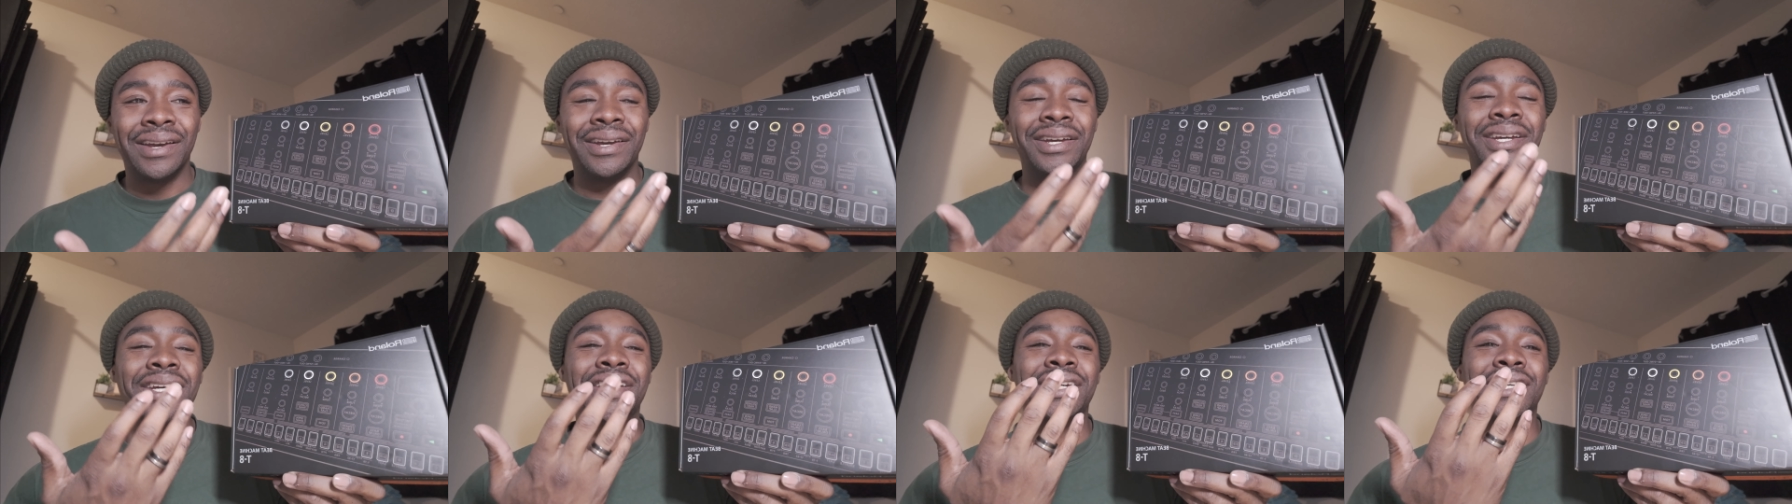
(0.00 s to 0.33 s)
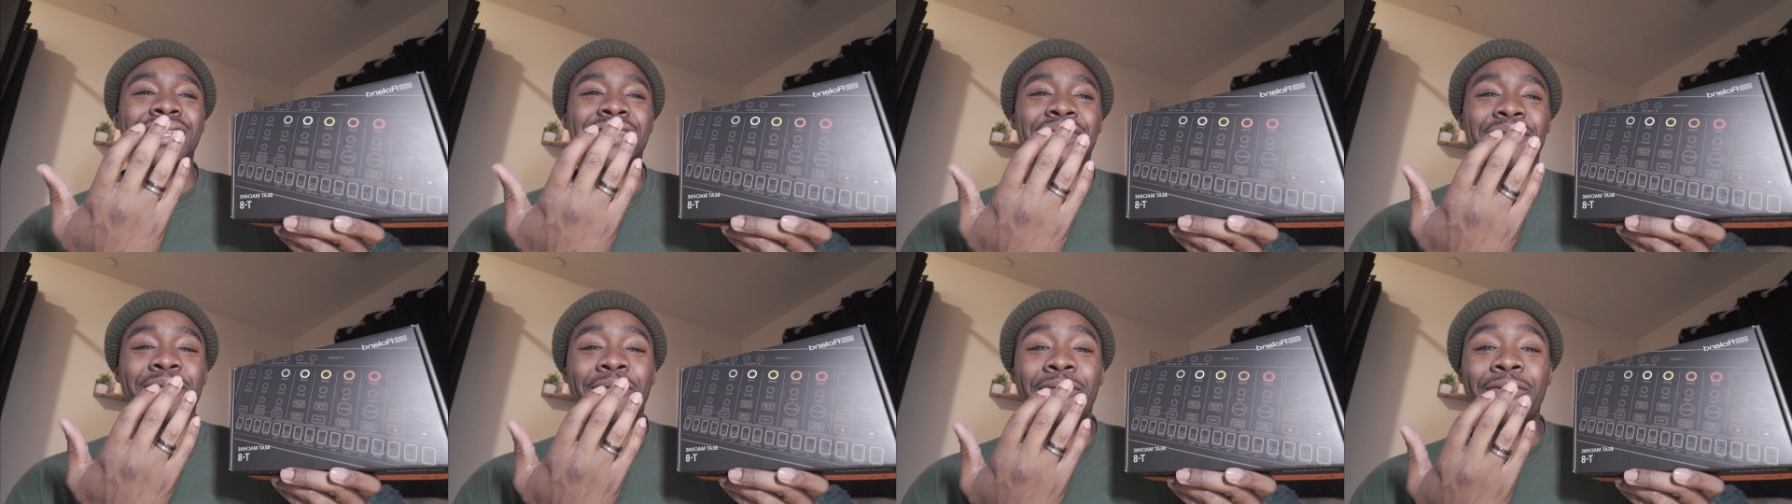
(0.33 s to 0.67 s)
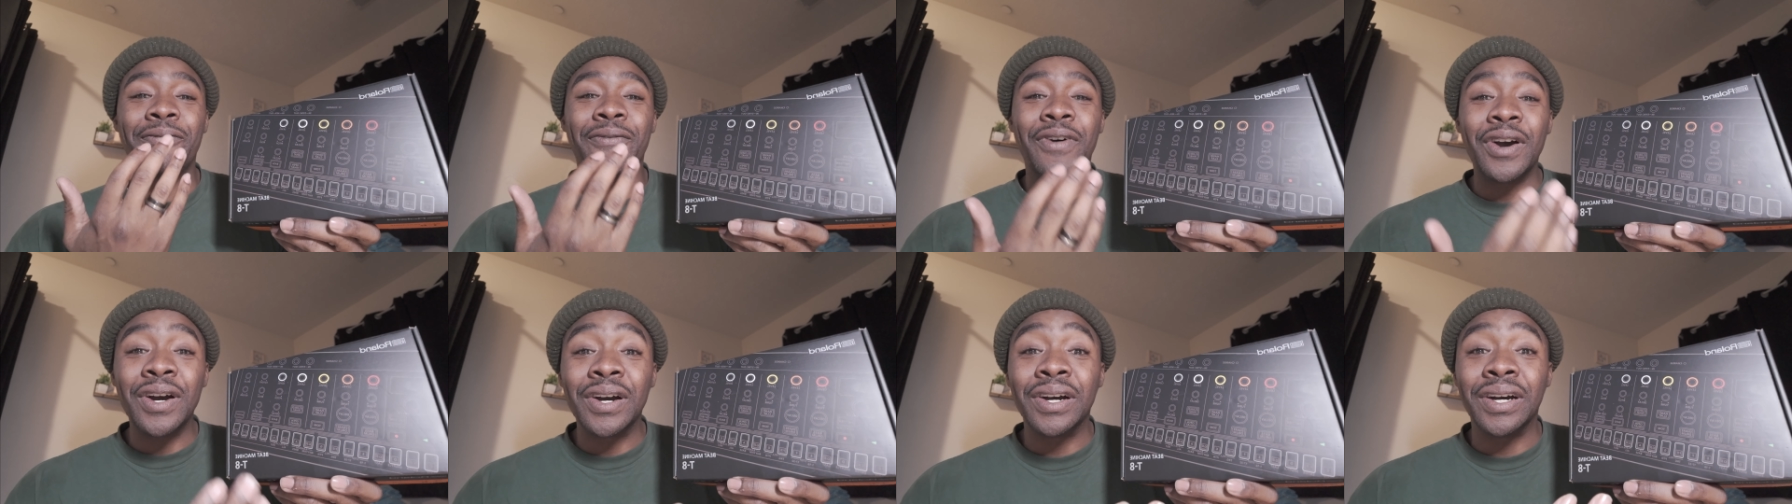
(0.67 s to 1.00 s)
It's
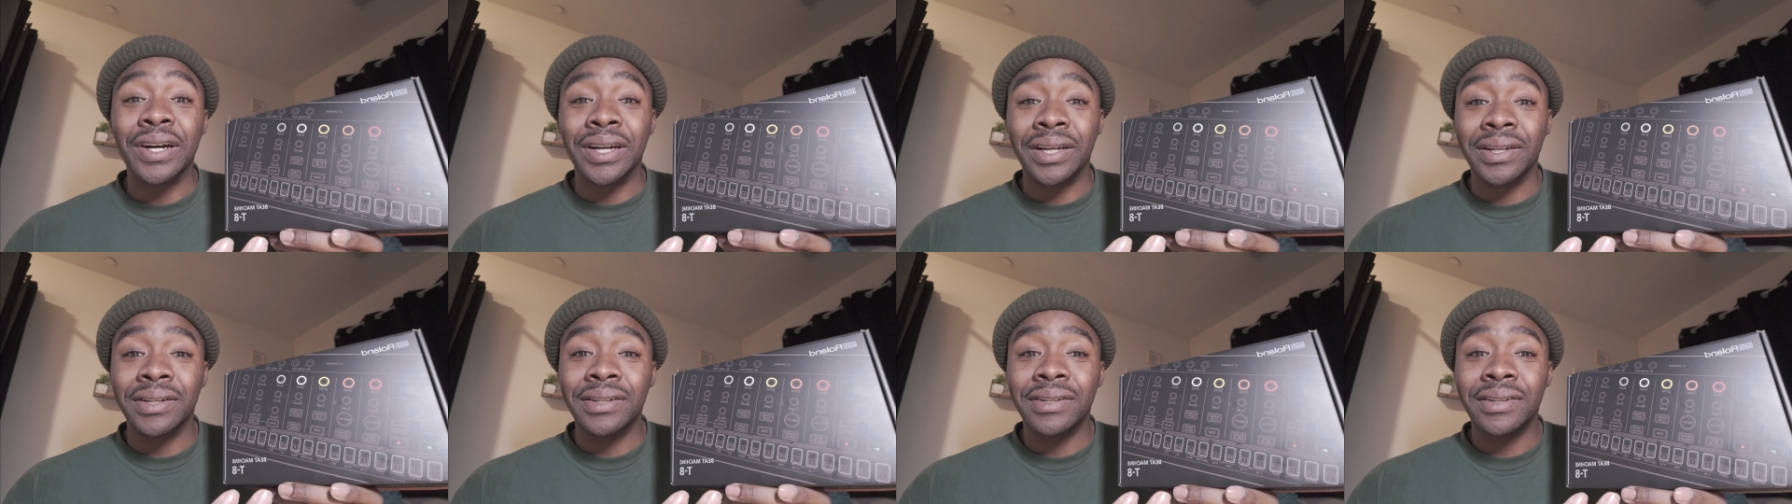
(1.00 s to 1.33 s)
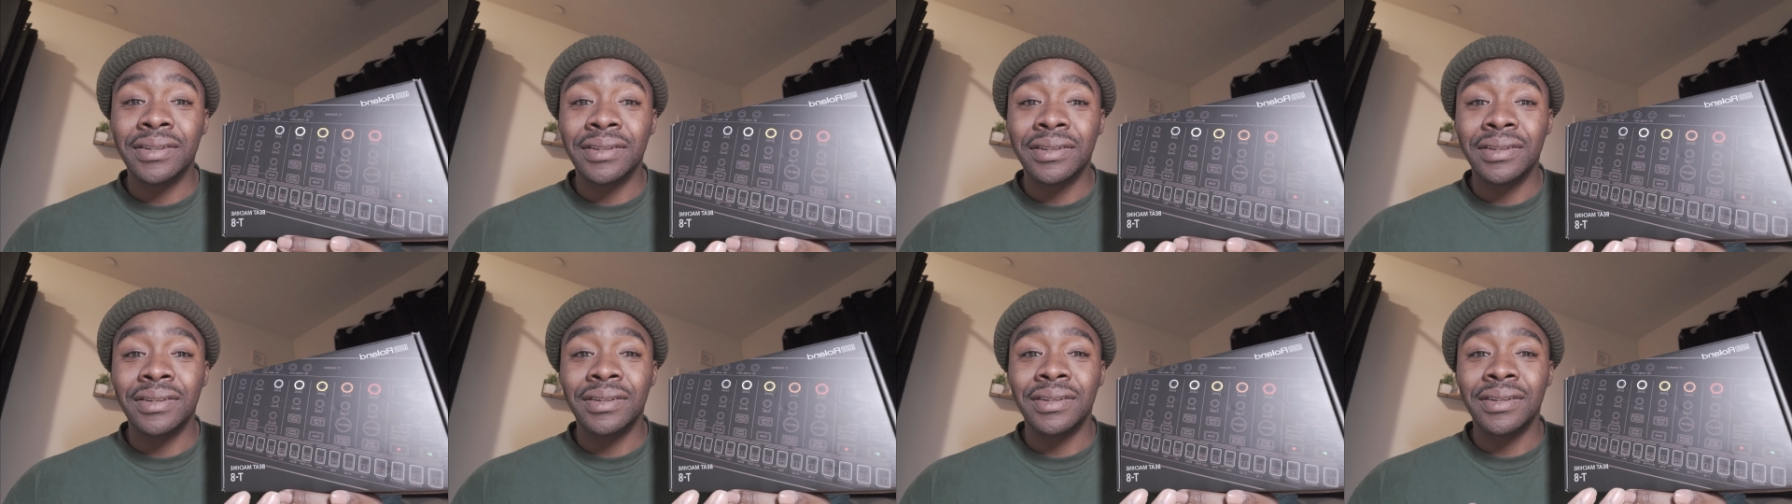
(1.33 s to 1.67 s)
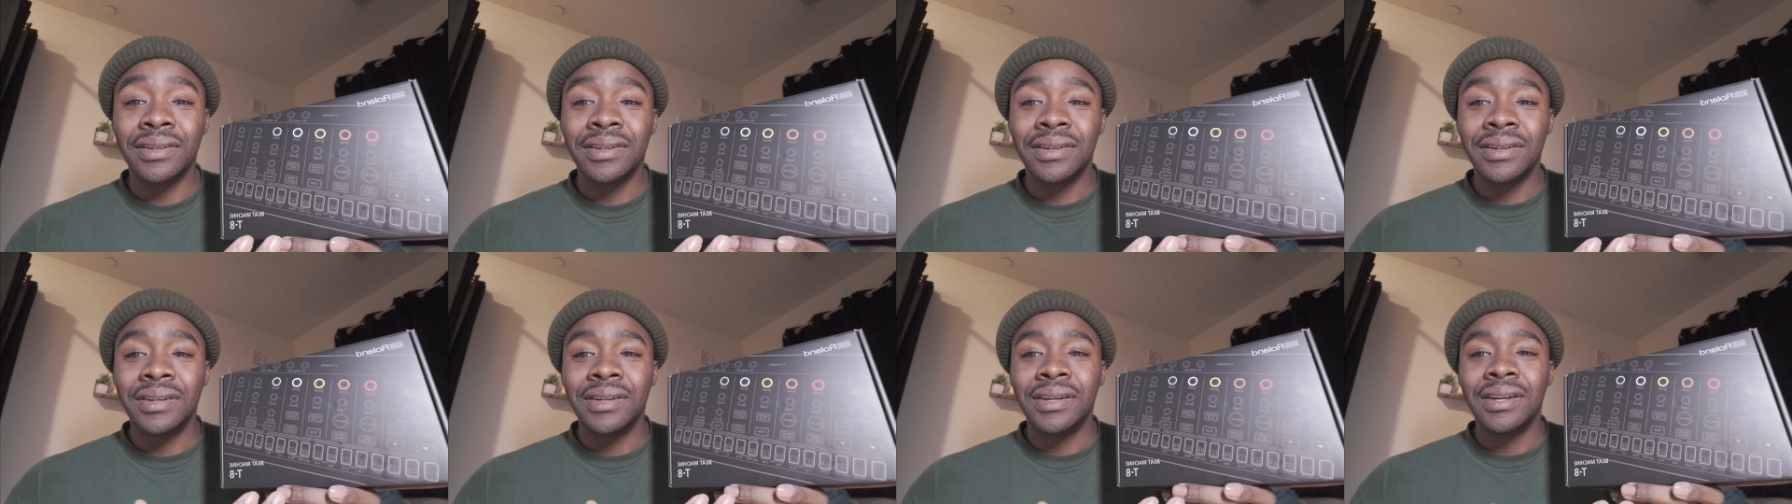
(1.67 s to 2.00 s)
fun,
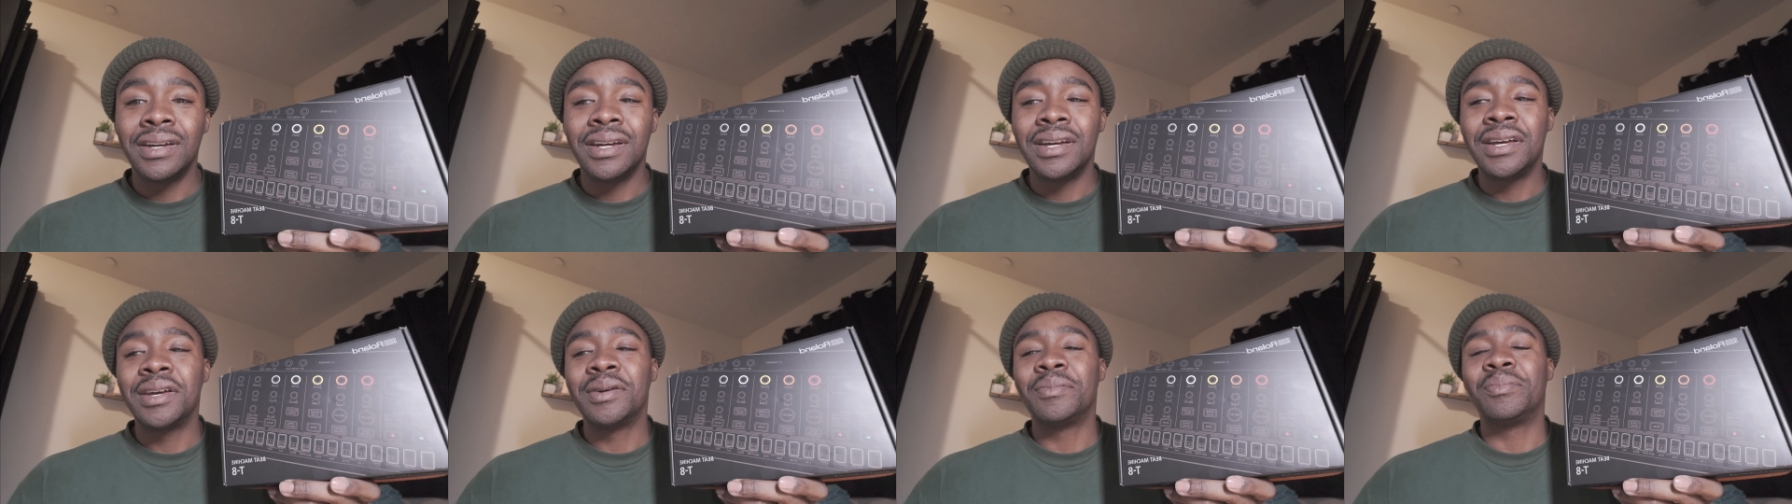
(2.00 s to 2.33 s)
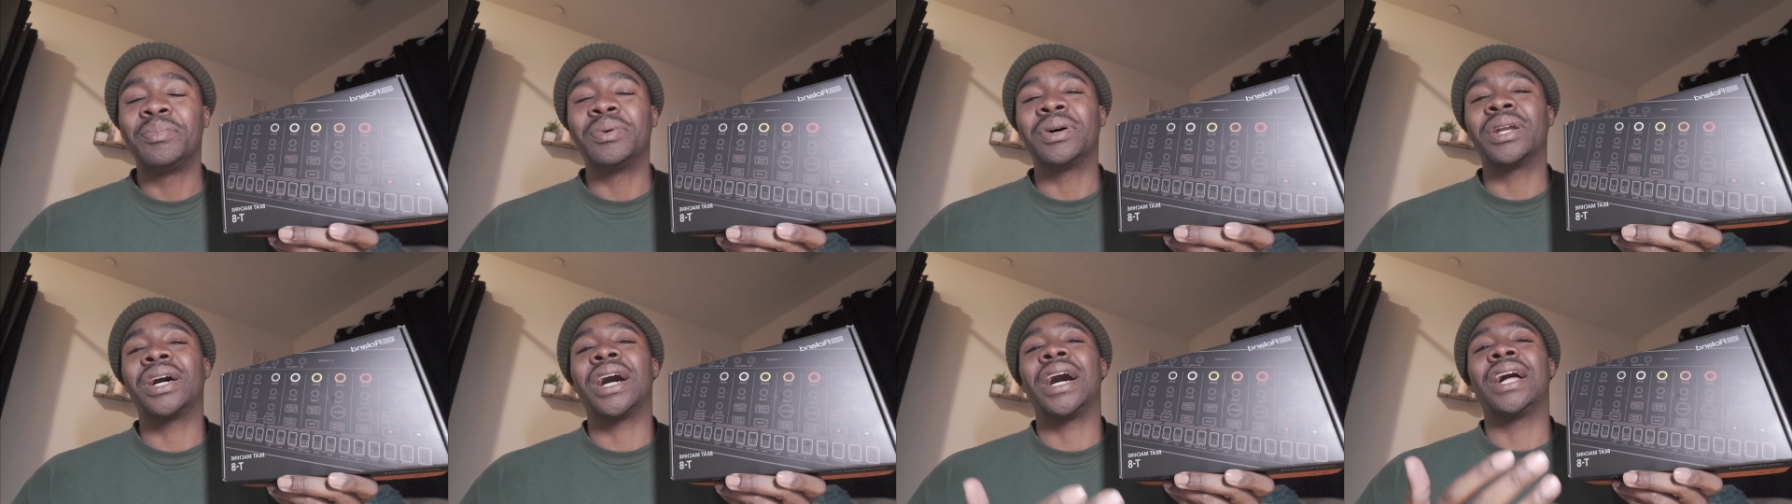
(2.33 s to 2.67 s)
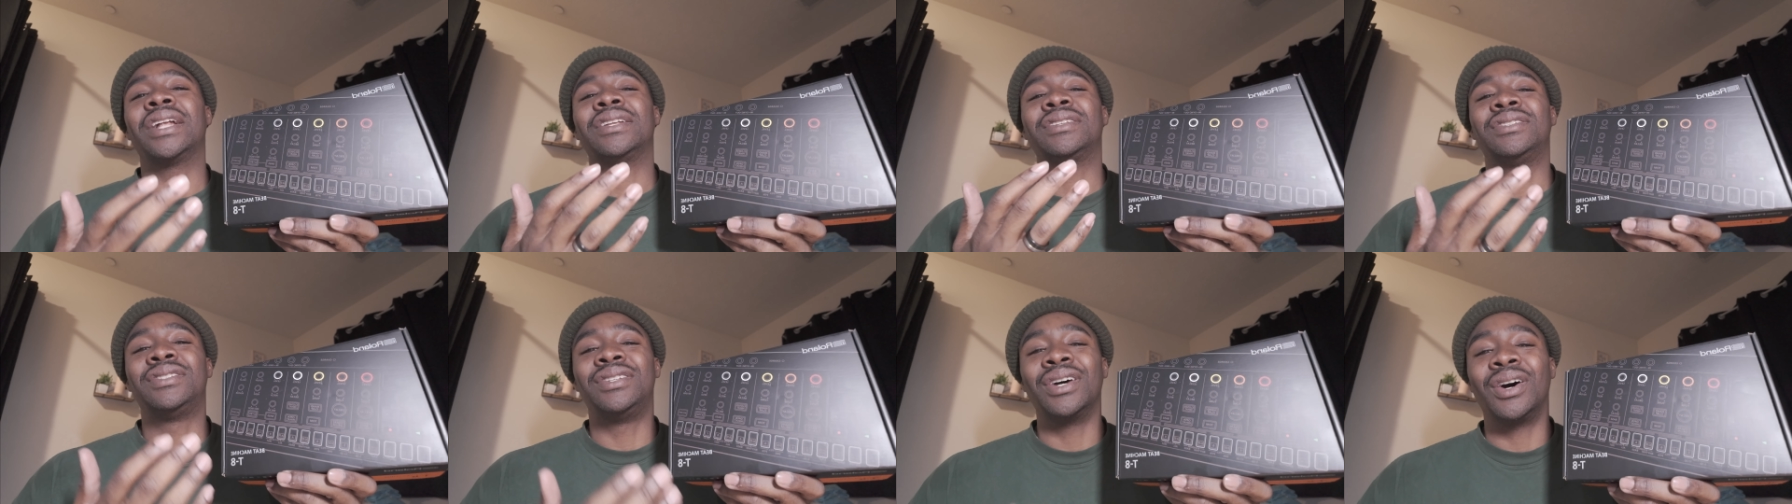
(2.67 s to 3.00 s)
but I
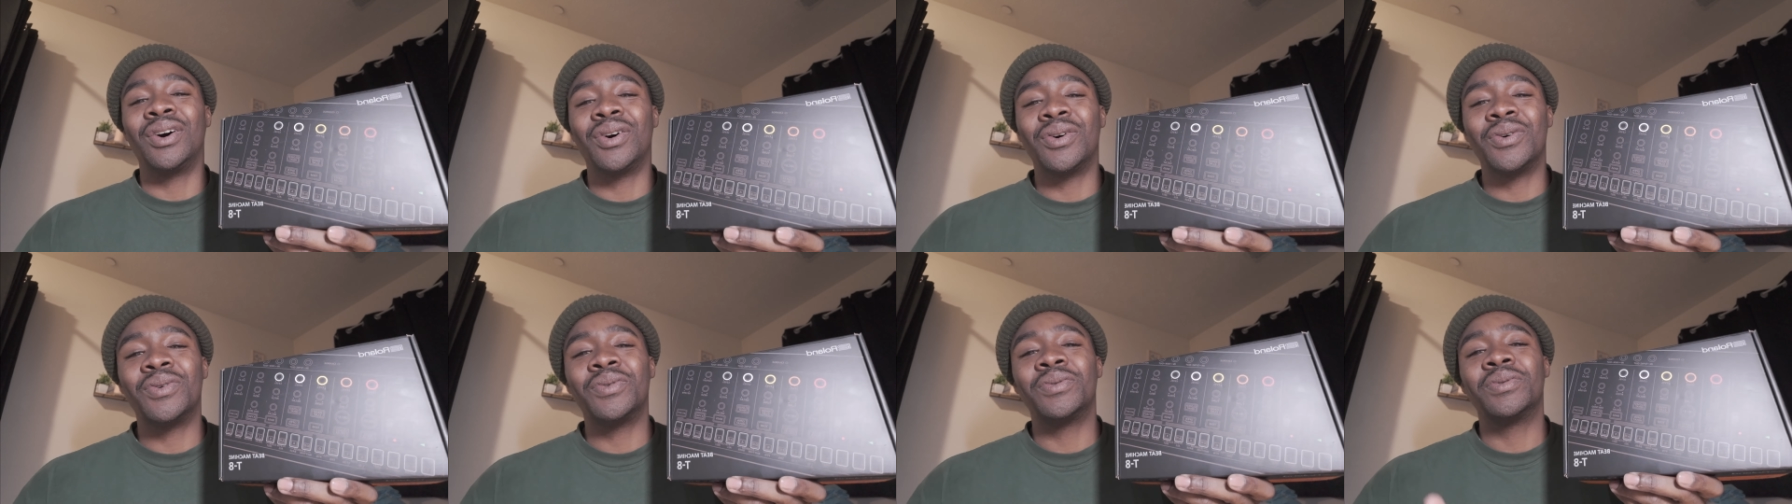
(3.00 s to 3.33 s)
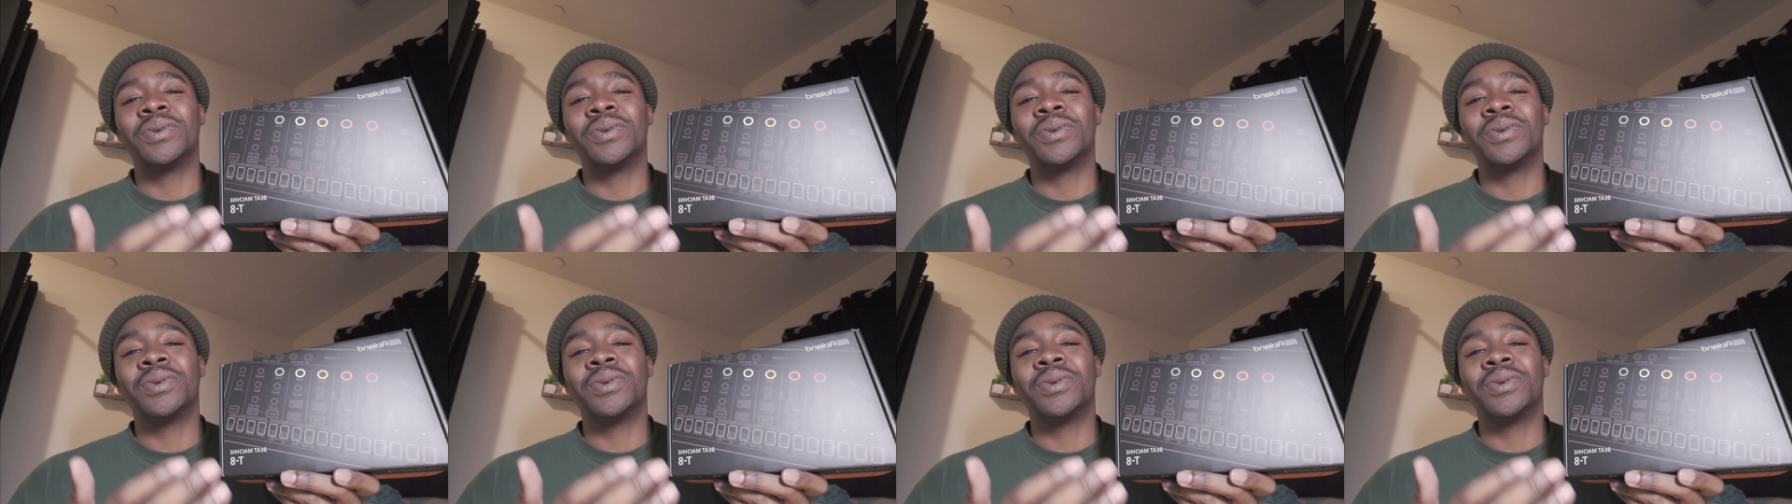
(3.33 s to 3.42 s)
don't